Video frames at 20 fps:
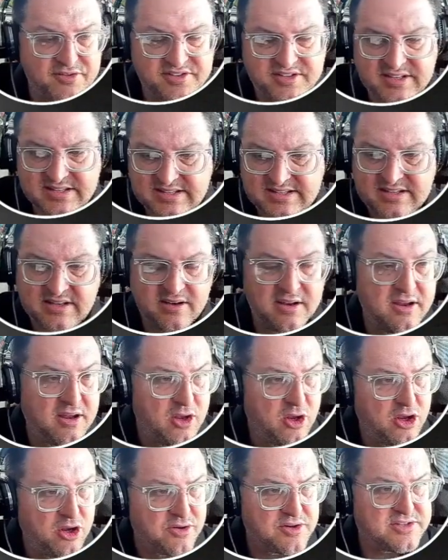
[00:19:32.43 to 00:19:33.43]
Since
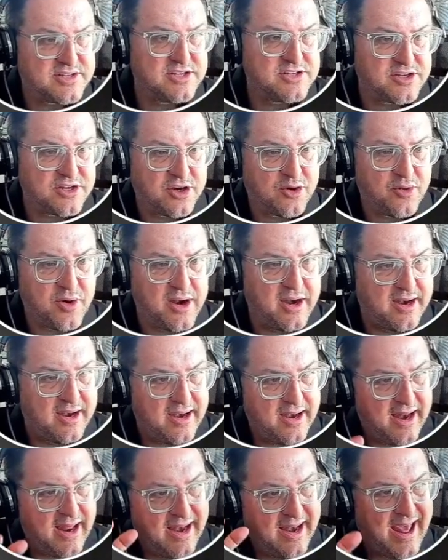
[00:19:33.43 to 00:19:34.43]
you're essentially
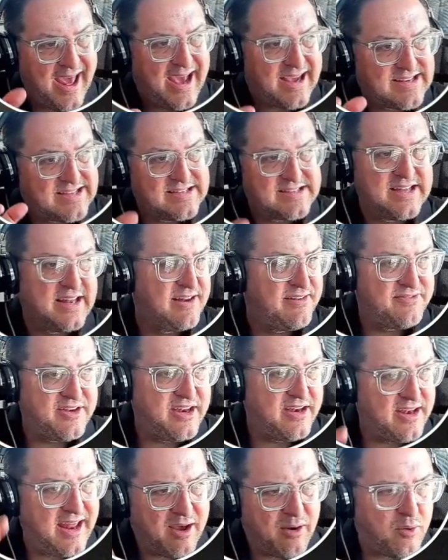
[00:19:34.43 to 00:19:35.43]
created an access
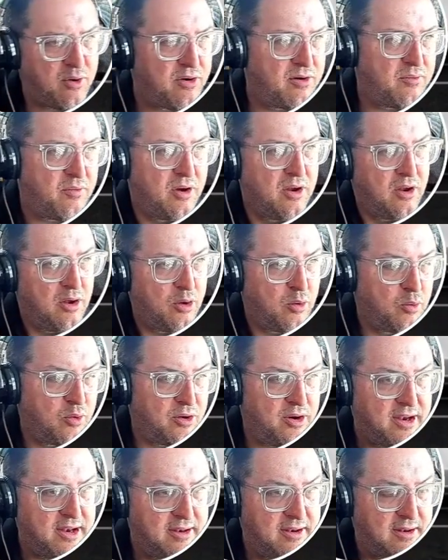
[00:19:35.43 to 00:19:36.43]
NFT, now
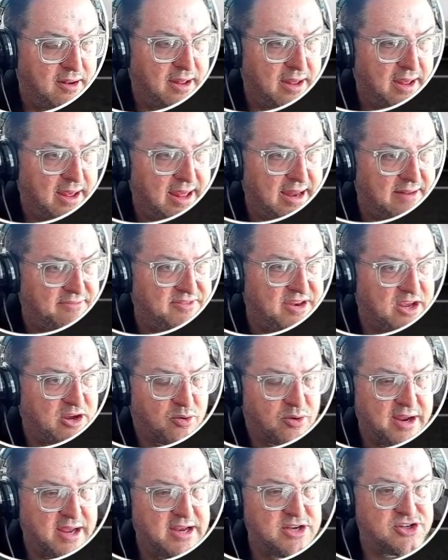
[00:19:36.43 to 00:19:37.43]
we're in NFT
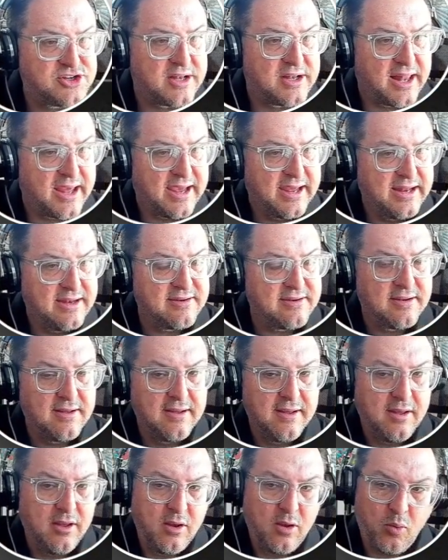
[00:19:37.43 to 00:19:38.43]
creation land,
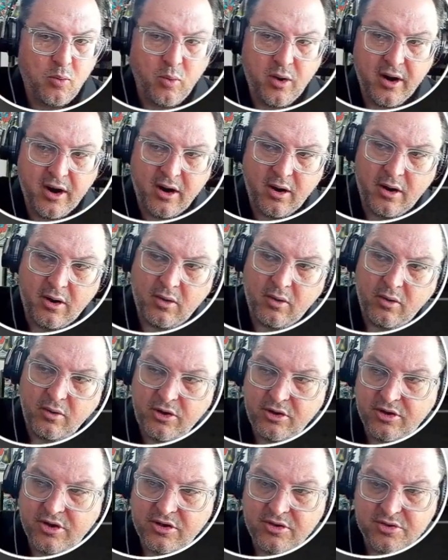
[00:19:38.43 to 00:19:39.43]
where
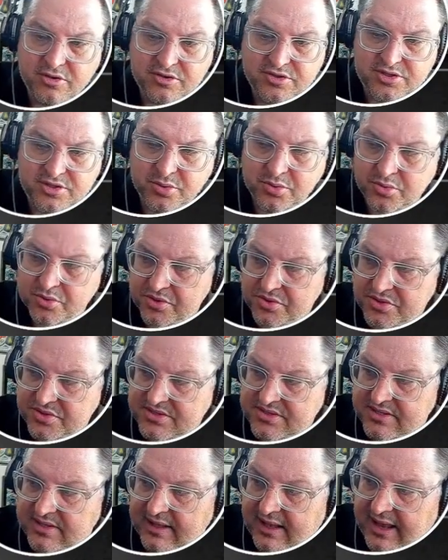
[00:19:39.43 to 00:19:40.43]
you can use
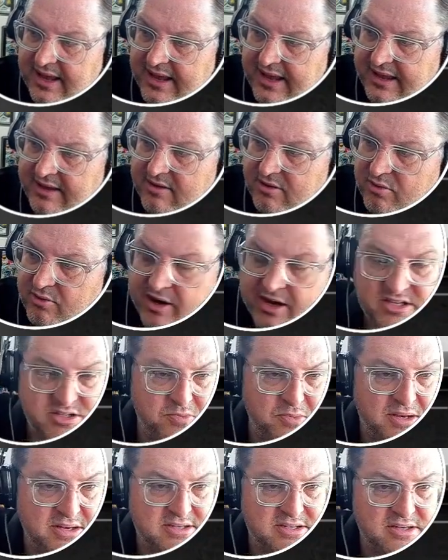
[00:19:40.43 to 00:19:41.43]
tools like
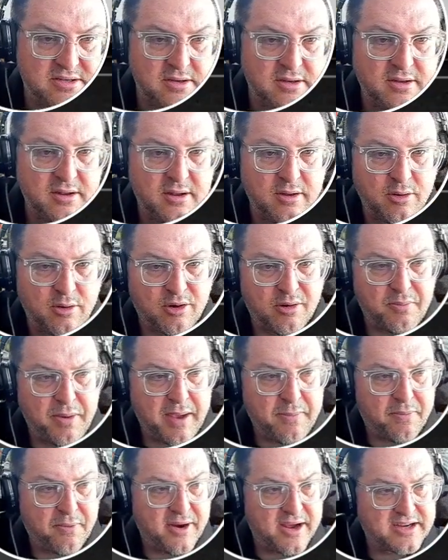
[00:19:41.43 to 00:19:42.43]
Crossmint or
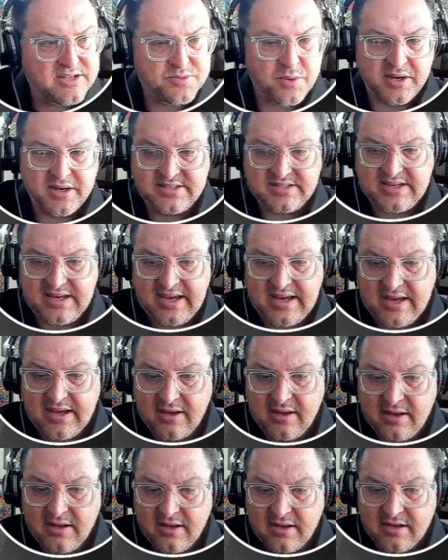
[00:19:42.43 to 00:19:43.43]
Paper XYZ
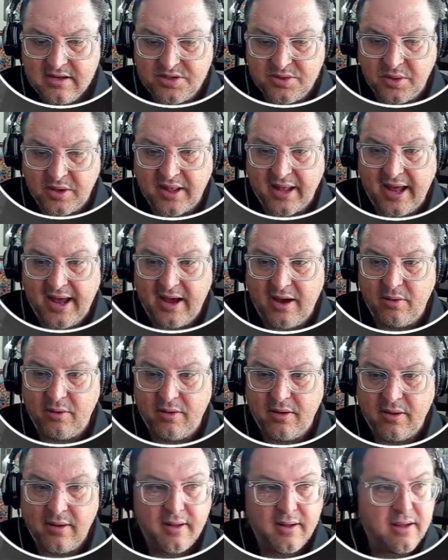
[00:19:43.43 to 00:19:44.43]
to
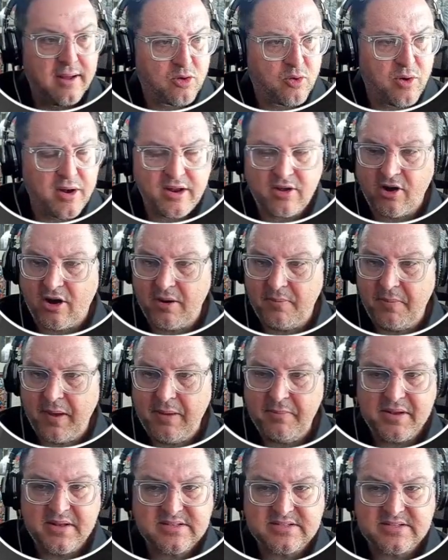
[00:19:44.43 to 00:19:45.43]
allow credit card
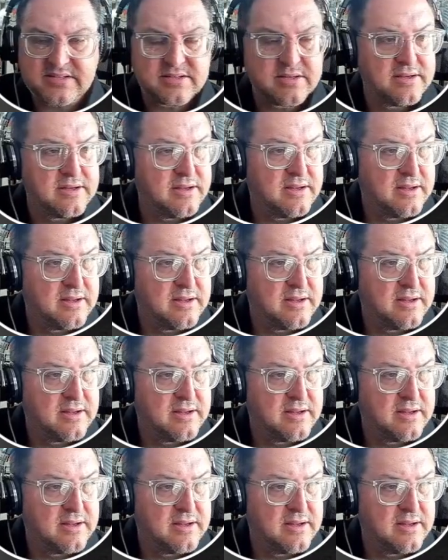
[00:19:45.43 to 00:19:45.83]
payments.